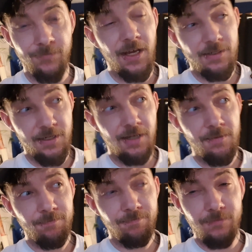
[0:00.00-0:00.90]
That
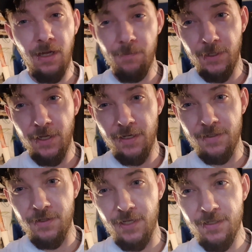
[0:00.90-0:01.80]
said, I'm going to get
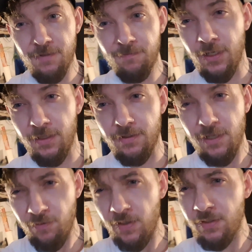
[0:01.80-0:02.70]
into this and
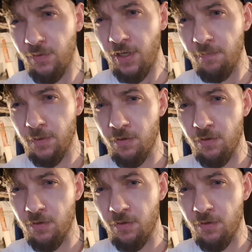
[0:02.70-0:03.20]
stick around till the end,